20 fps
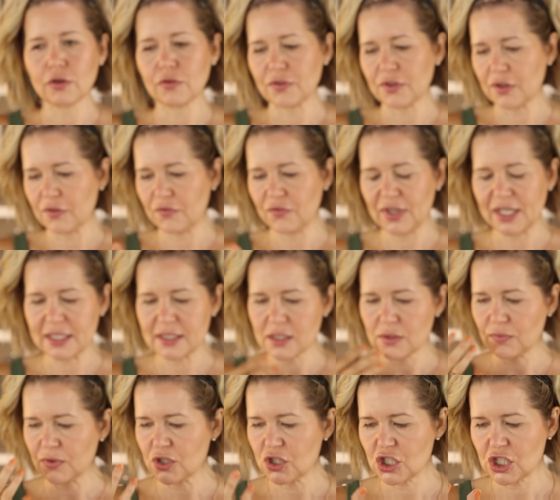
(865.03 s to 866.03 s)
over the face
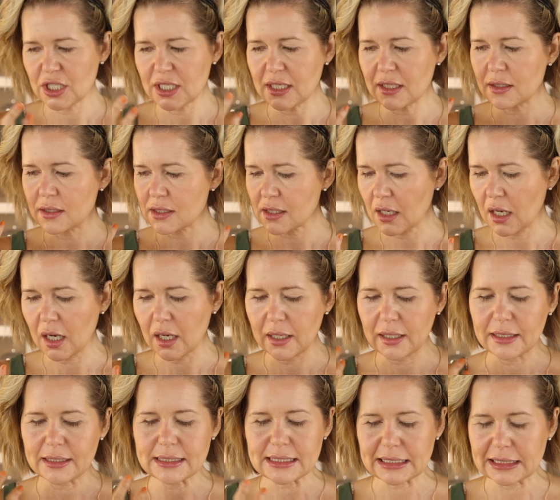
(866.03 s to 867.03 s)
for cheeks,
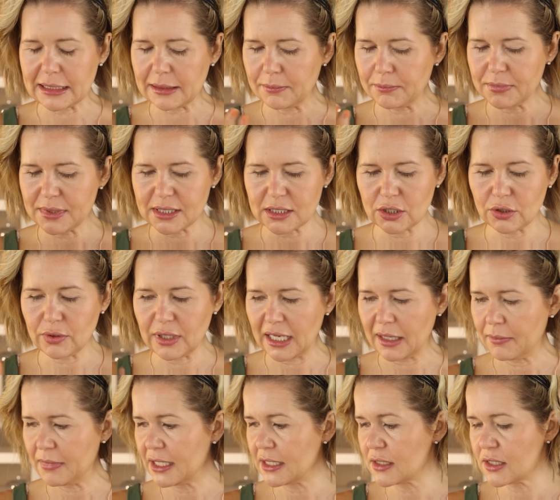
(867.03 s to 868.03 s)
eyes, lips, you name it.